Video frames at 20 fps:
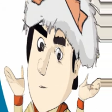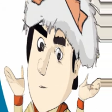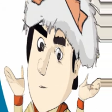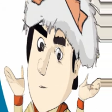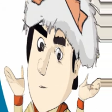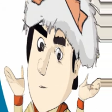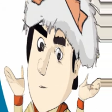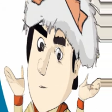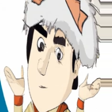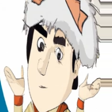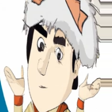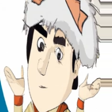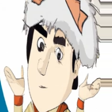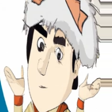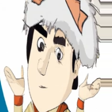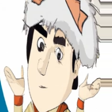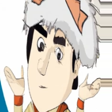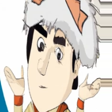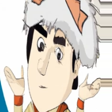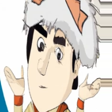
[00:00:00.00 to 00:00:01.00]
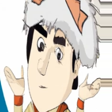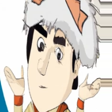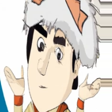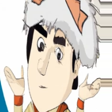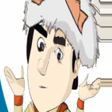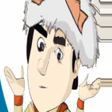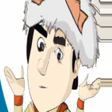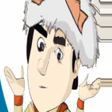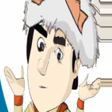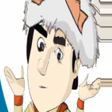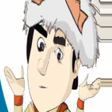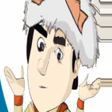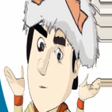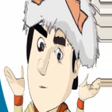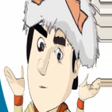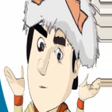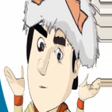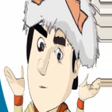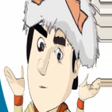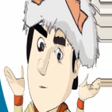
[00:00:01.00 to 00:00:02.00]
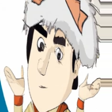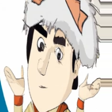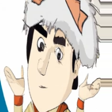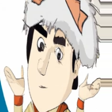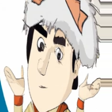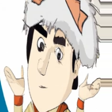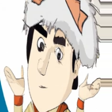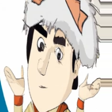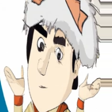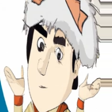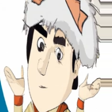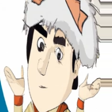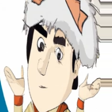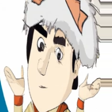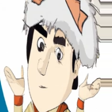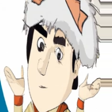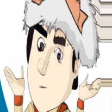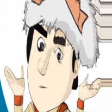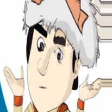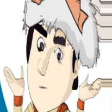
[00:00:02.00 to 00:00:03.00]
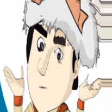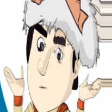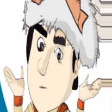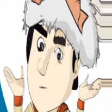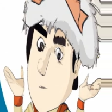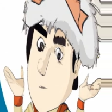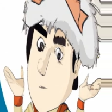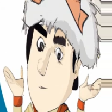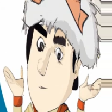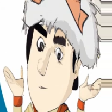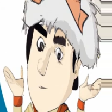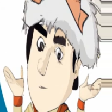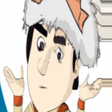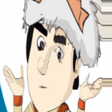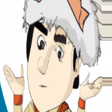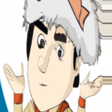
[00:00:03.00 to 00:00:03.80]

No one is speaking in this clip.